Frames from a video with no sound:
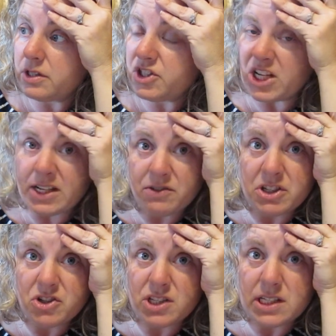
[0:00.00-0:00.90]
Janet
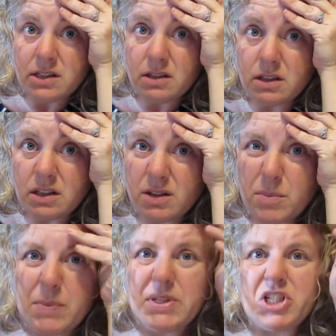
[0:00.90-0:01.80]
Richardson?
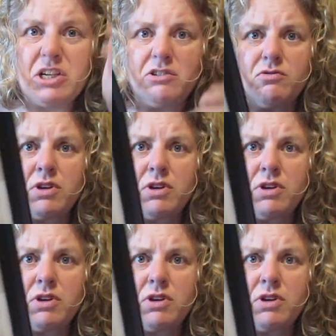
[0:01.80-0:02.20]
Might be Janet